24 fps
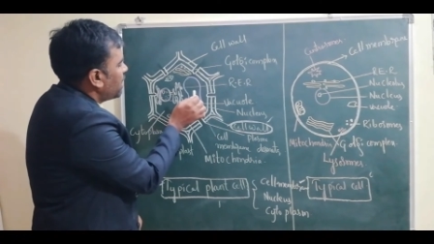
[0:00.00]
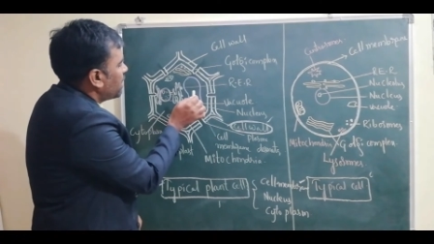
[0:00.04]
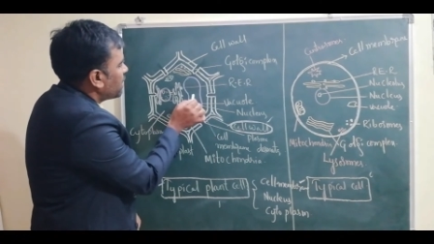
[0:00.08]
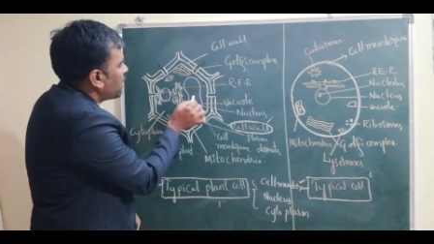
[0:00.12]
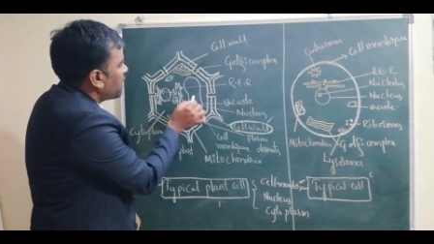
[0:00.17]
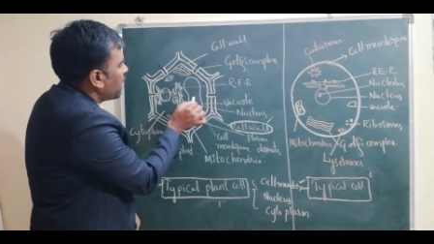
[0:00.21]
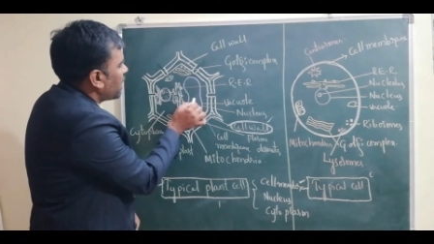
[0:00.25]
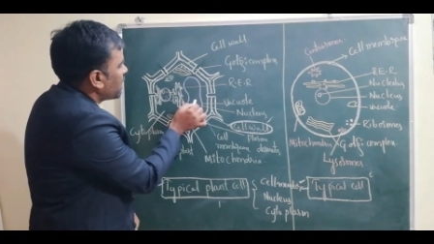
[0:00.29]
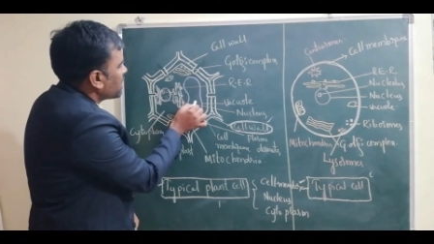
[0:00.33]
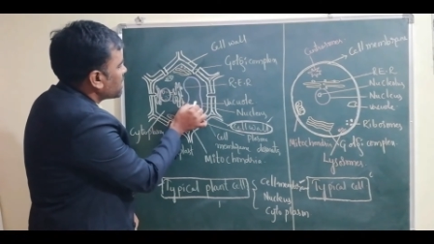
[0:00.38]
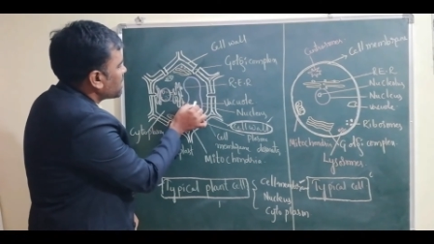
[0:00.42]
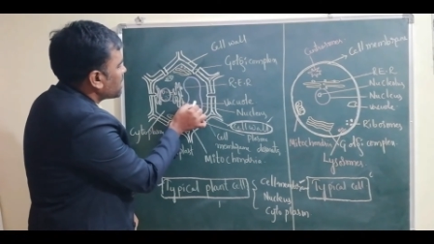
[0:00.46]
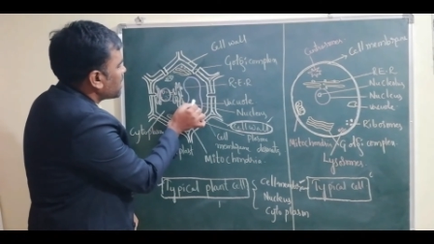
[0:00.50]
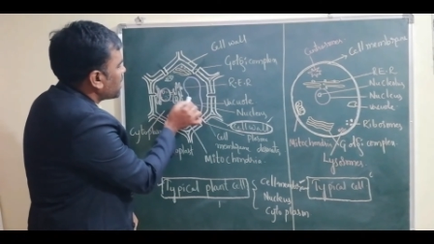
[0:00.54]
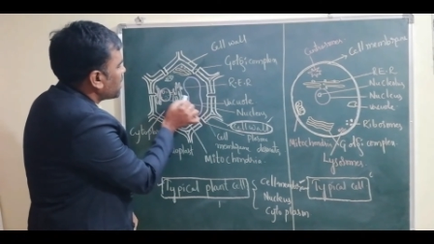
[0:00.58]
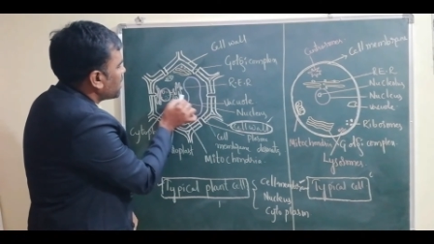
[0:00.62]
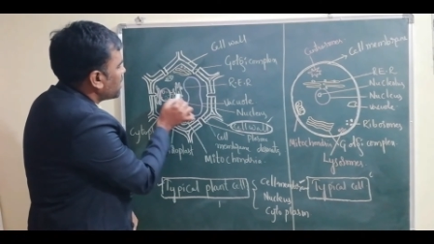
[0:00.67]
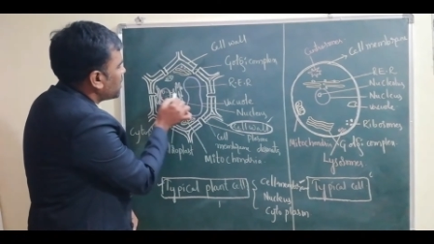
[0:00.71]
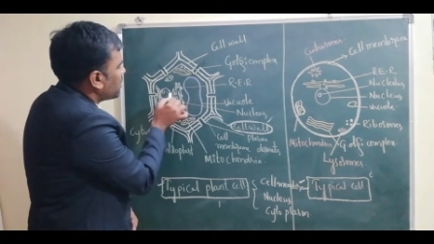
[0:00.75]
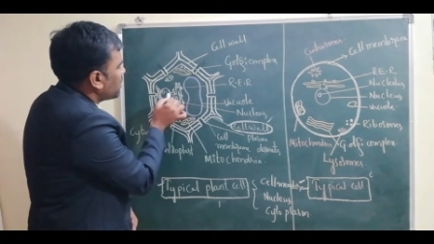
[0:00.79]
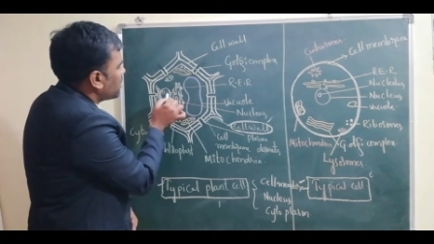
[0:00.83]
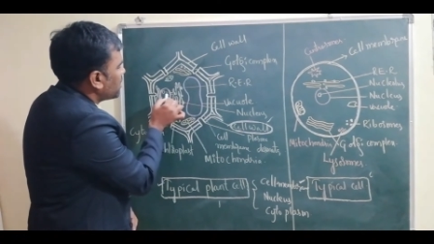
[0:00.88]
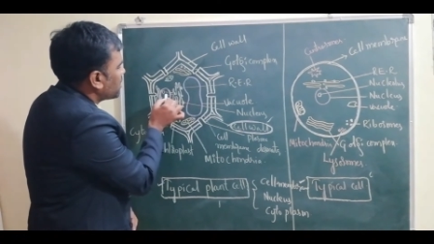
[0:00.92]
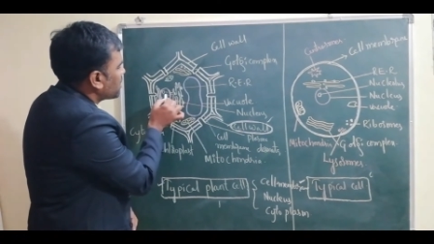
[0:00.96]
That is the
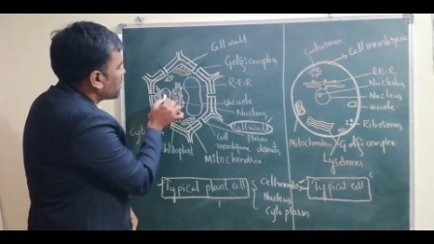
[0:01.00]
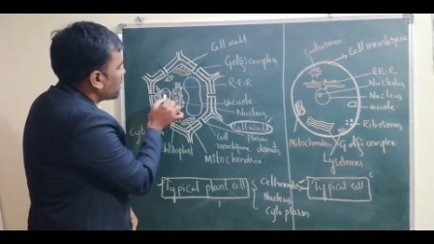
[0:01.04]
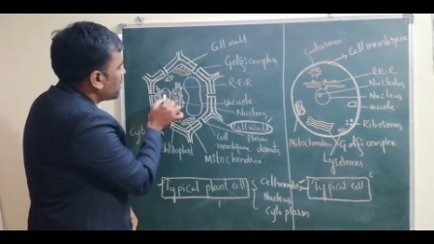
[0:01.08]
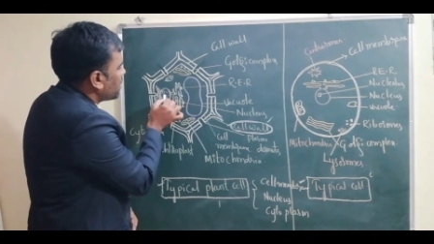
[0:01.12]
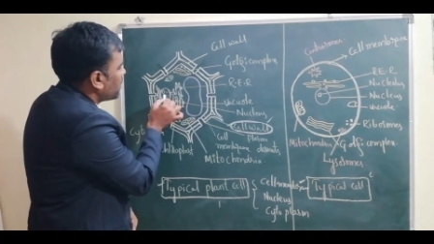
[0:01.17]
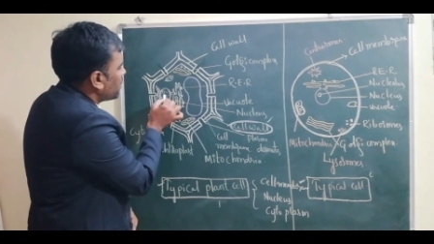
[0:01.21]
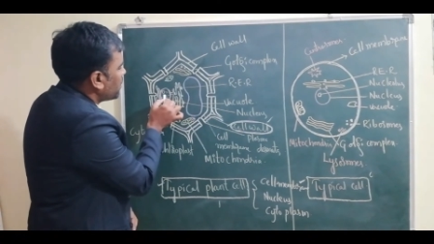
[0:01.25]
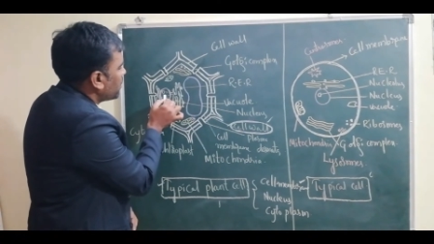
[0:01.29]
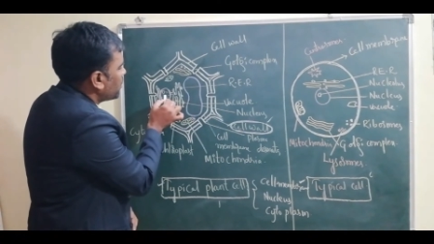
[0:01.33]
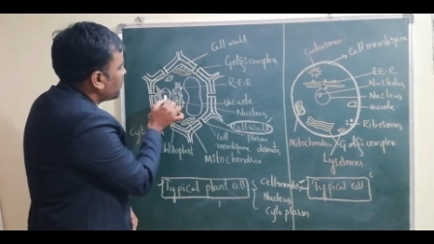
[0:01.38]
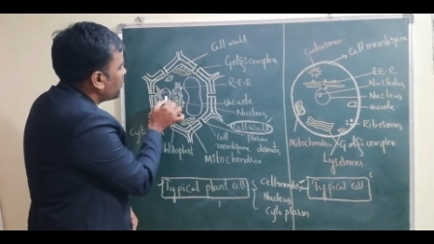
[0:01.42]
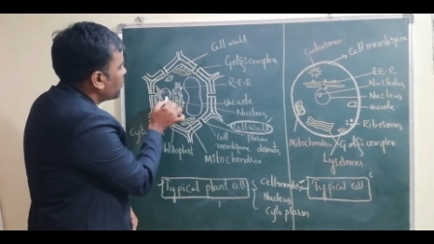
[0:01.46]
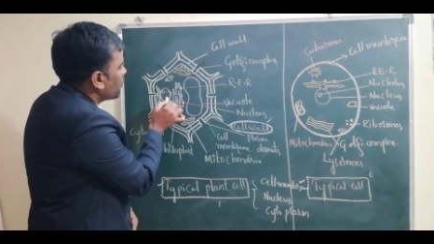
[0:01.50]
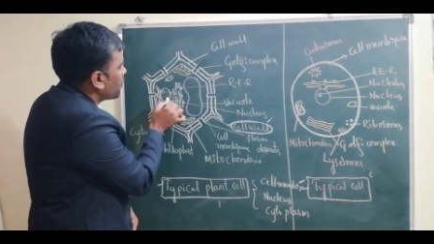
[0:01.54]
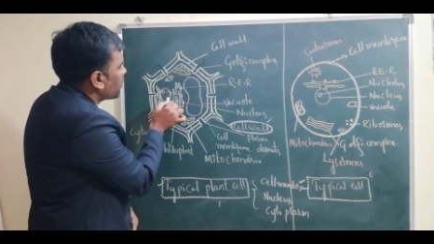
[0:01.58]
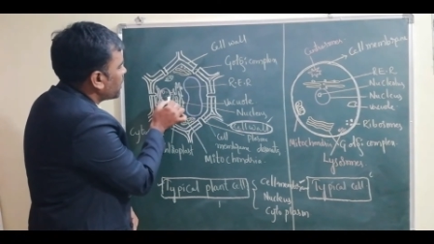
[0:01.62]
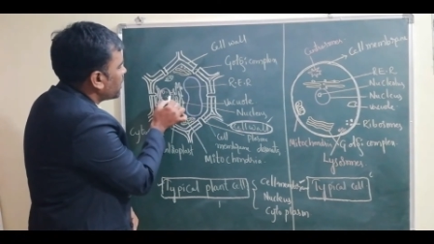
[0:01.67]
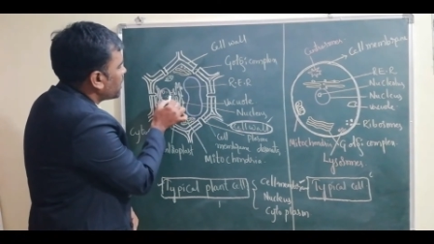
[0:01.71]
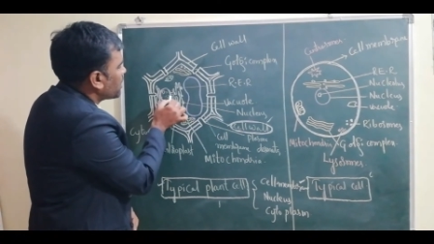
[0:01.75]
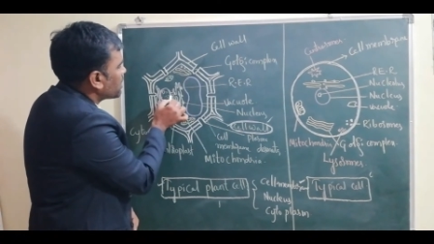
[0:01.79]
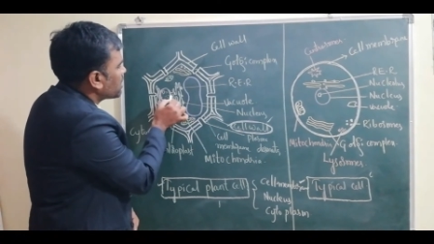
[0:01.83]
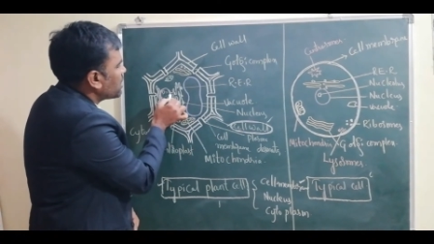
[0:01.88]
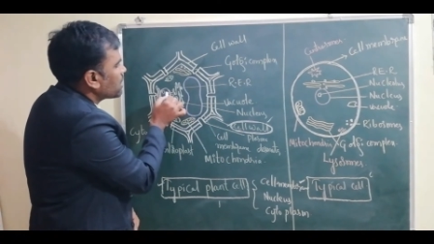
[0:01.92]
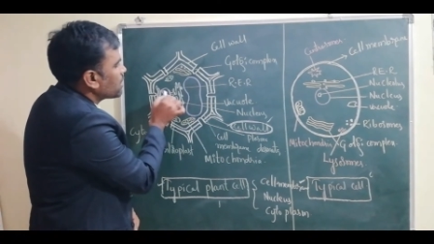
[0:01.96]
reason nucleus